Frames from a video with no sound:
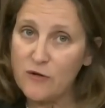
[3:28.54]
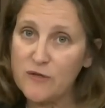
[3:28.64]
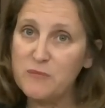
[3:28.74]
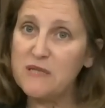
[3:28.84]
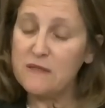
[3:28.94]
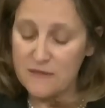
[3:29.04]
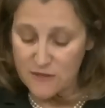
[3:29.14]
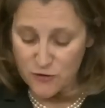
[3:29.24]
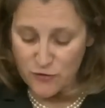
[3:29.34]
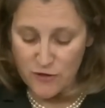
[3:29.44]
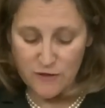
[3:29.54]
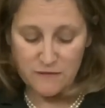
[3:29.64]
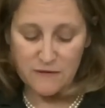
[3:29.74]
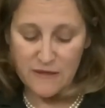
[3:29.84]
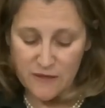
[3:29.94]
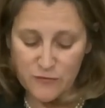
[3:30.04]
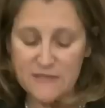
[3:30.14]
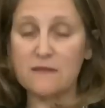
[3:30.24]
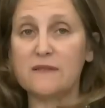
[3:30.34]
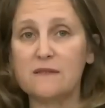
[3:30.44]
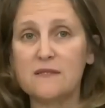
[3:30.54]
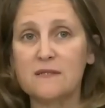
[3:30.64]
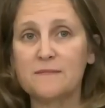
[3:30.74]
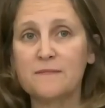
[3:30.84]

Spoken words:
The Canadian economy is strong and resilient,